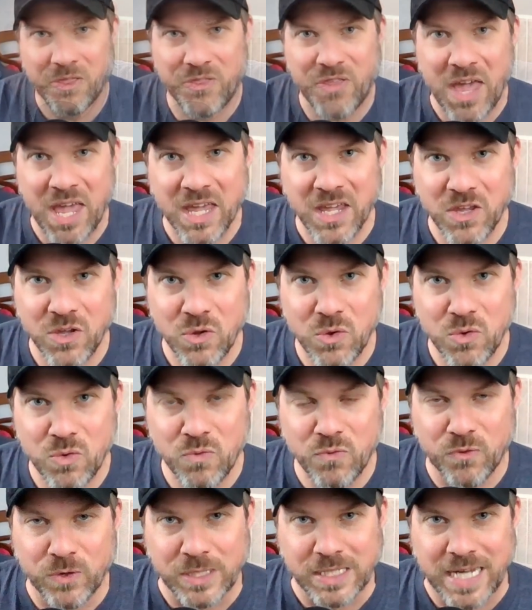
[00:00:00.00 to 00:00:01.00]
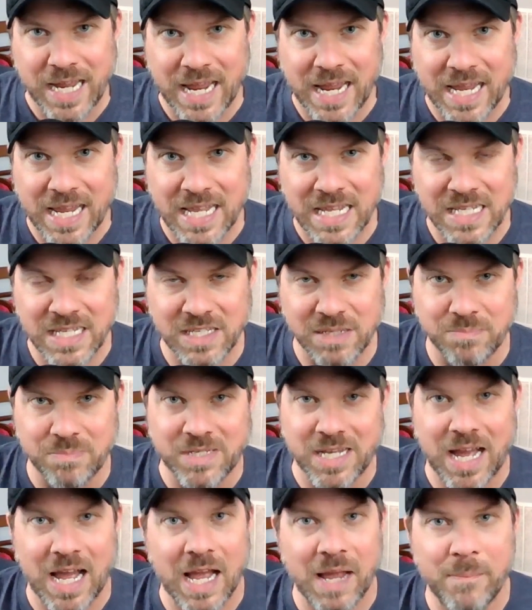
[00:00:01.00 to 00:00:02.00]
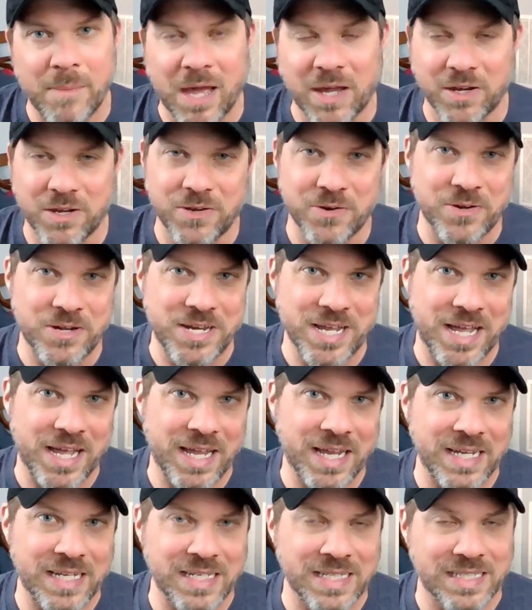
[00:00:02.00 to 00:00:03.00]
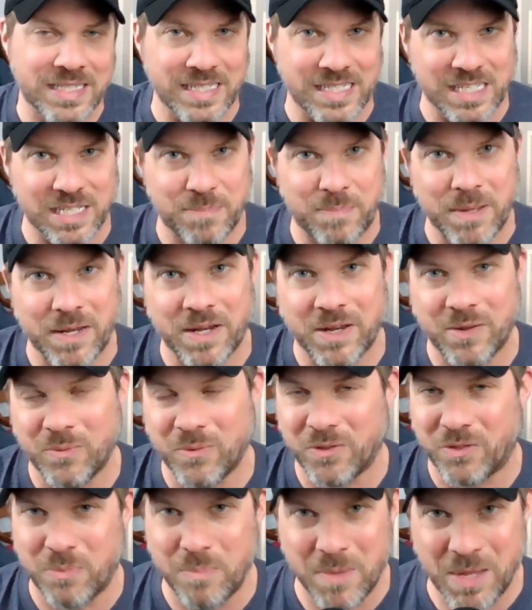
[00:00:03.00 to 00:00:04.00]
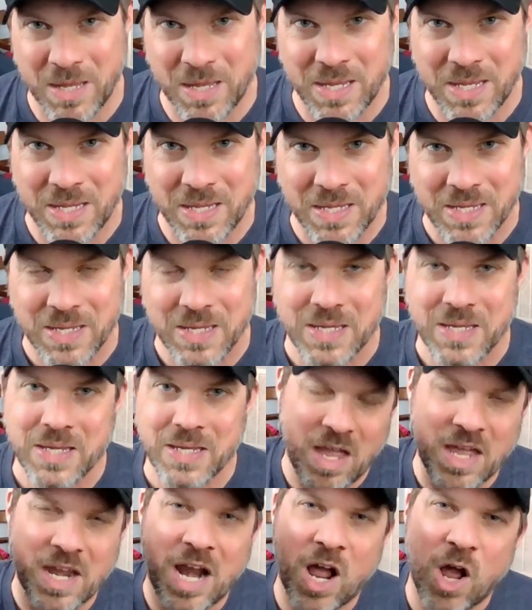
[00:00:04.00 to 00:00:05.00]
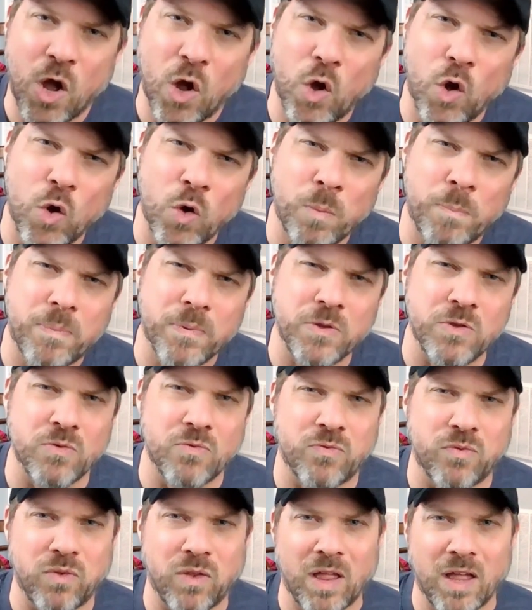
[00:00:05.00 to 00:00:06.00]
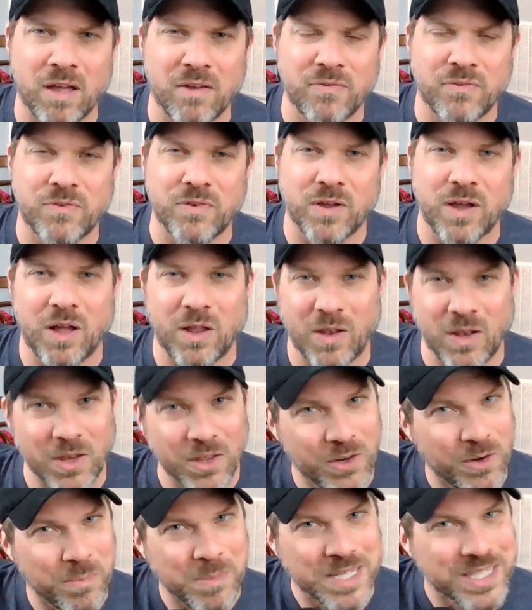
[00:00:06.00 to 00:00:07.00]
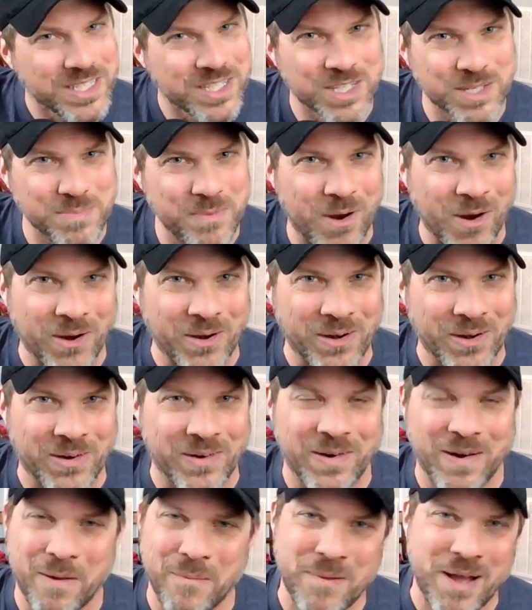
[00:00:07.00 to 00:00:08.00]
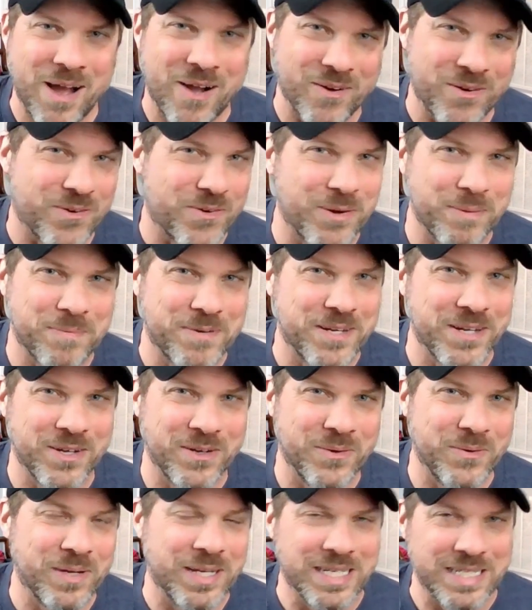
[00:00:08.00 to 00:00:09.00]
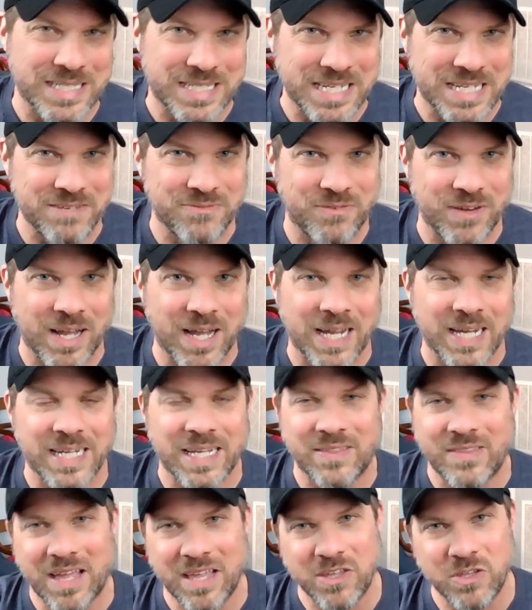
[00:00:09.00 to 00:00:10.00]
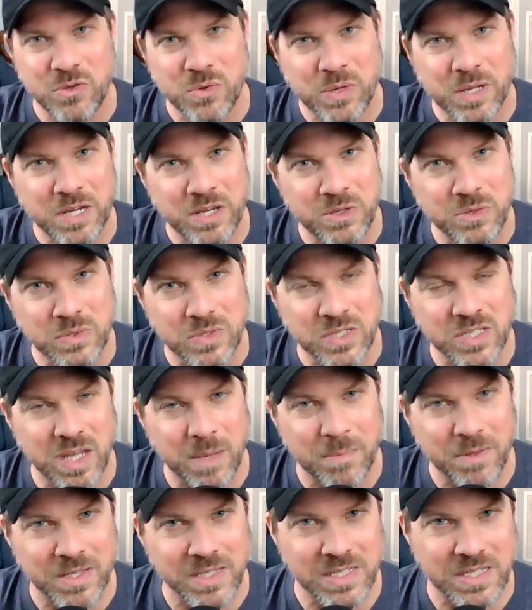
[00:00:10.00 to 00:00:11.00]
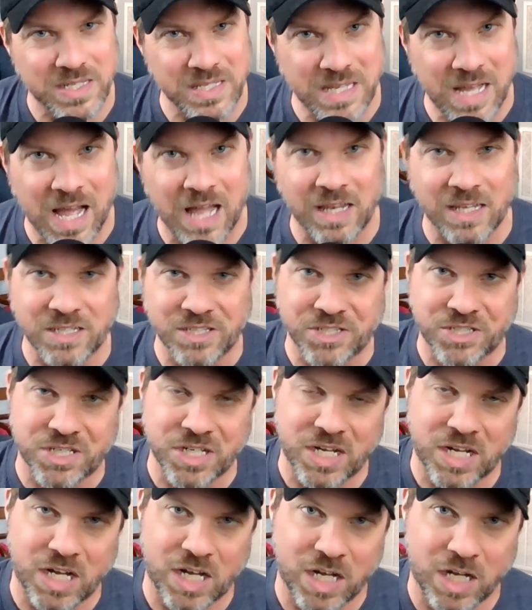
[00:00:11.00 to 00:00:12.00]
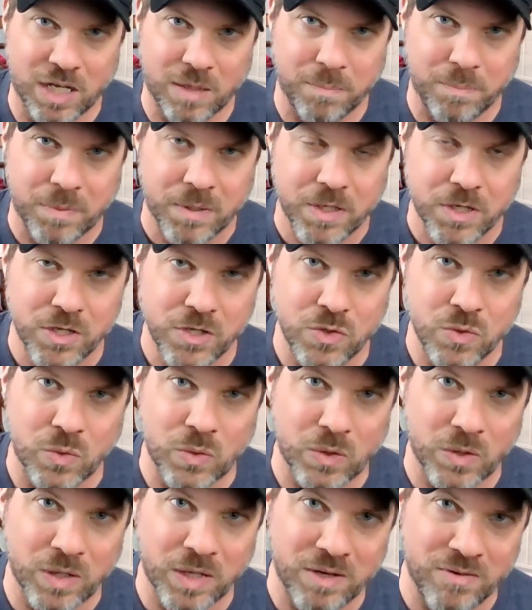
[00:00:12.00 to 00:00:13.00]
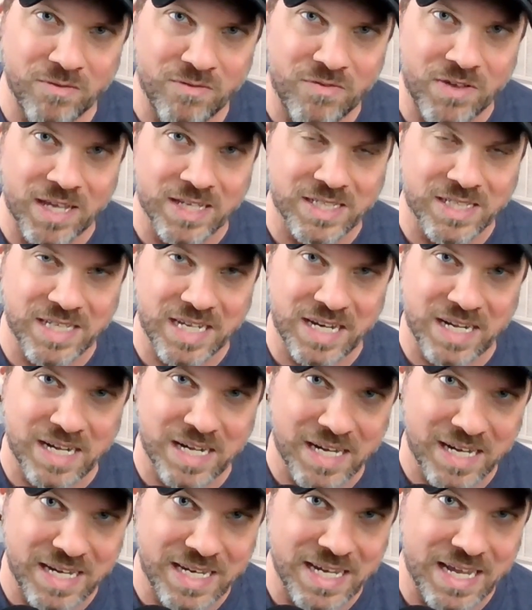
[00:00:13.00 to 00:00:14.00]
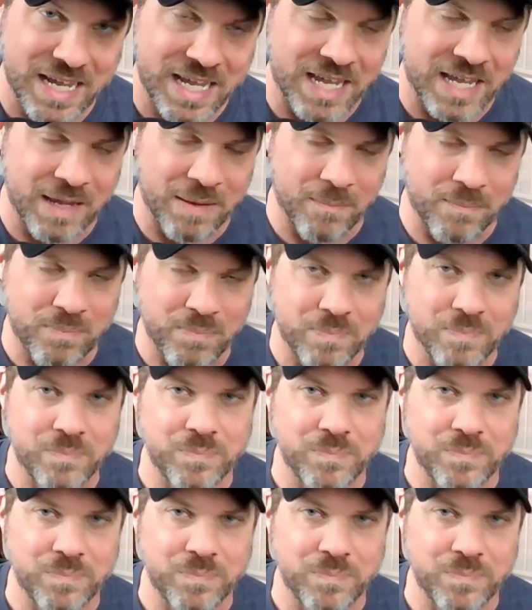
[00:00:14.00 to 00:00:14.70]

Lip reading: Thank you for taking some time out of your day to spend it with me. And I hope you've left a little bit smarter about crypto and DeFi and that you can use some of this knowledge to up your investing game.